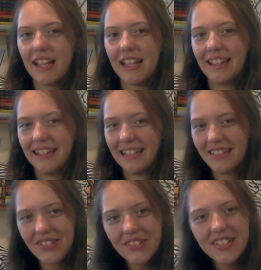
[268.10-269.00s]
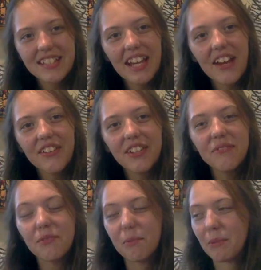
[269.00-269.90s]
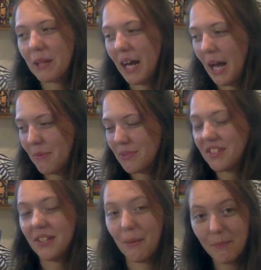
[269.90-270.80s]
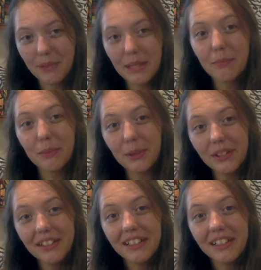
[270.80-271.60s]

a little scary for perhaps some people.